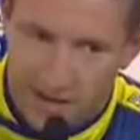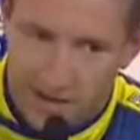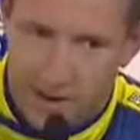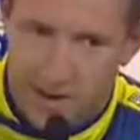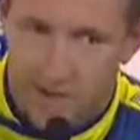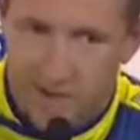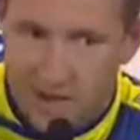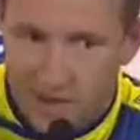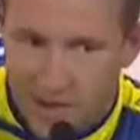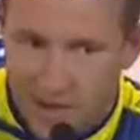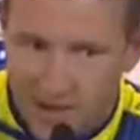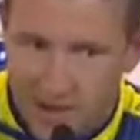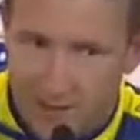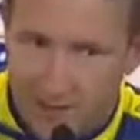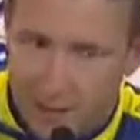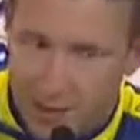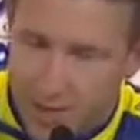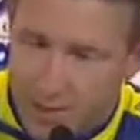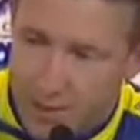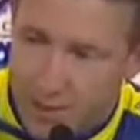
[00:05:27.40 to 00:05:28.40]
you know, I feel like
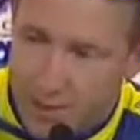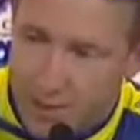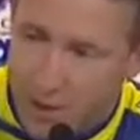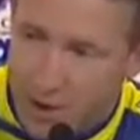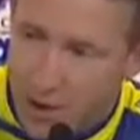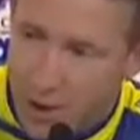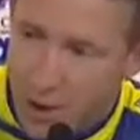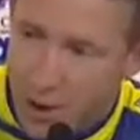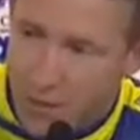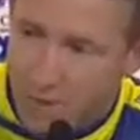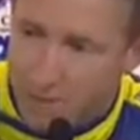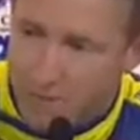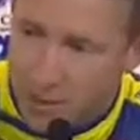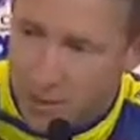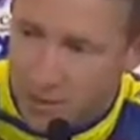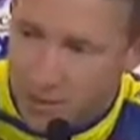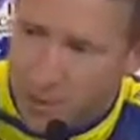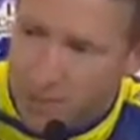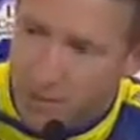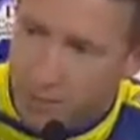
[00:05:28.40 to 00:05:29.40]
if we can be better,
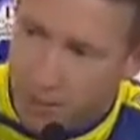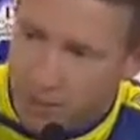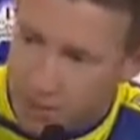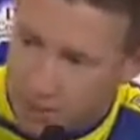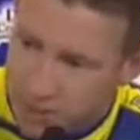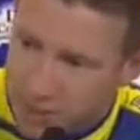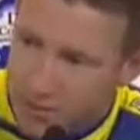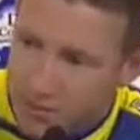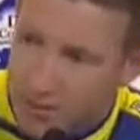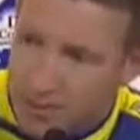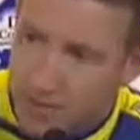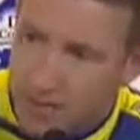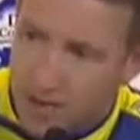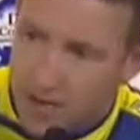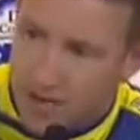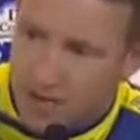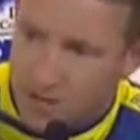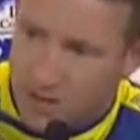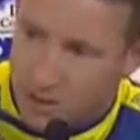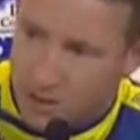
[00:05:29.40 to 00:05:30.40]
hopefully we can bring something
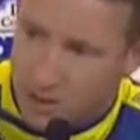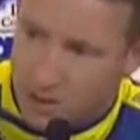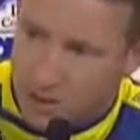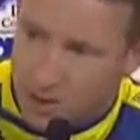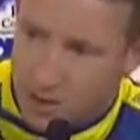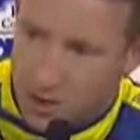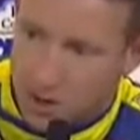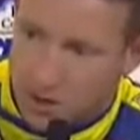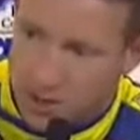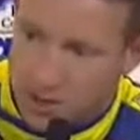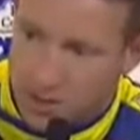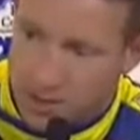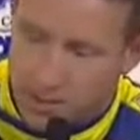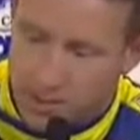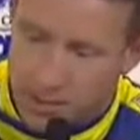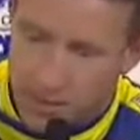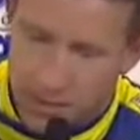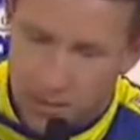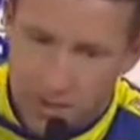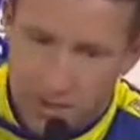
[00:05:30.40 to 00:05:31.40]
back to the RCR
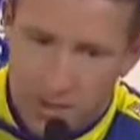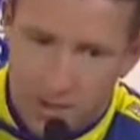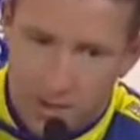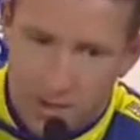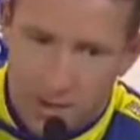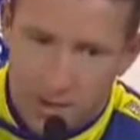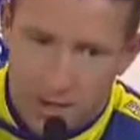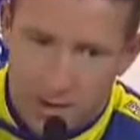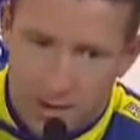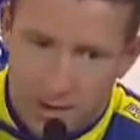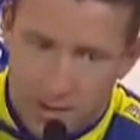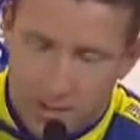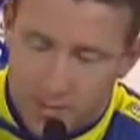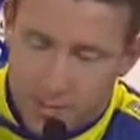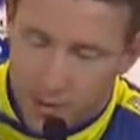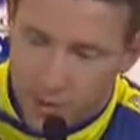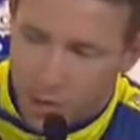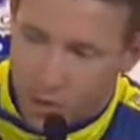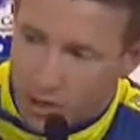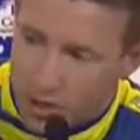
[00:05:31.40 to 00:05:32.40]
team. And it's
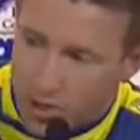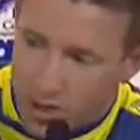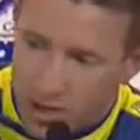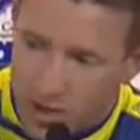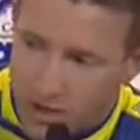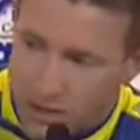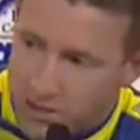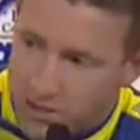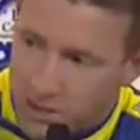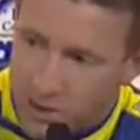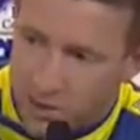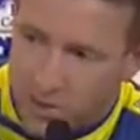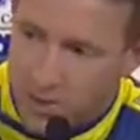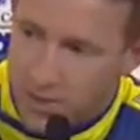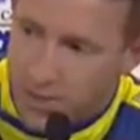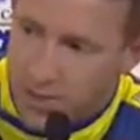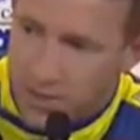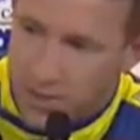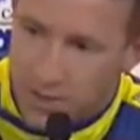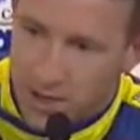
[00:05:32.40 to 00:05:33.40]
been working out. So
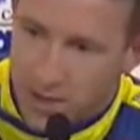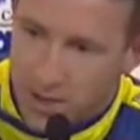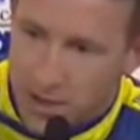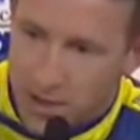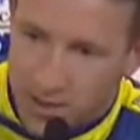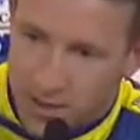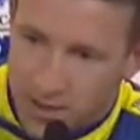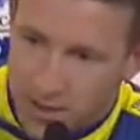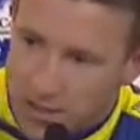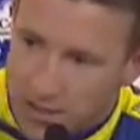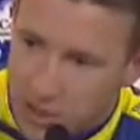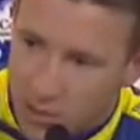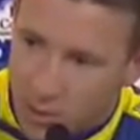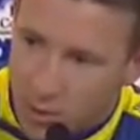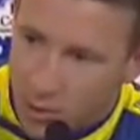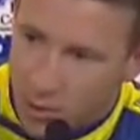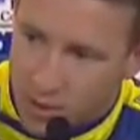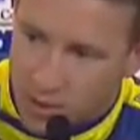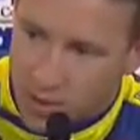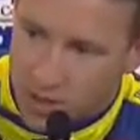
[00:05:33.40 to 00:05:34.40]
when they said
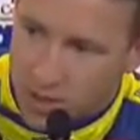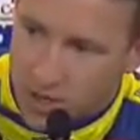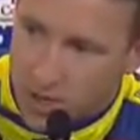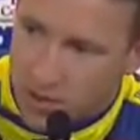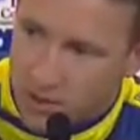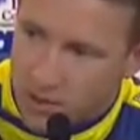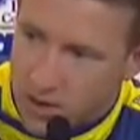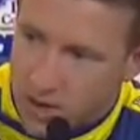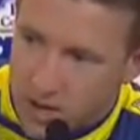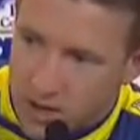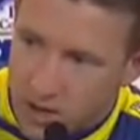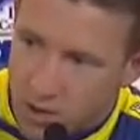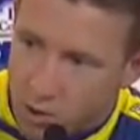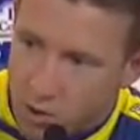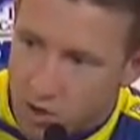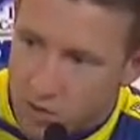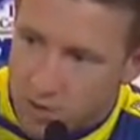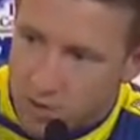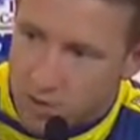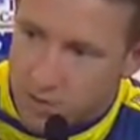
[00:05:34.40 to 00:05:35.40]
we're working together, I had no
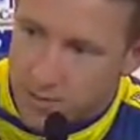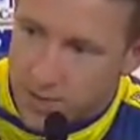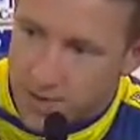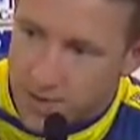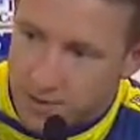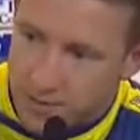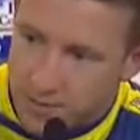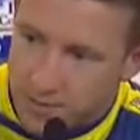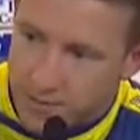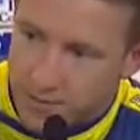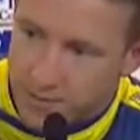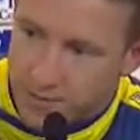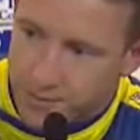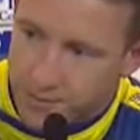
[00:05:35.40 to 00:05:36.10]
questions about it.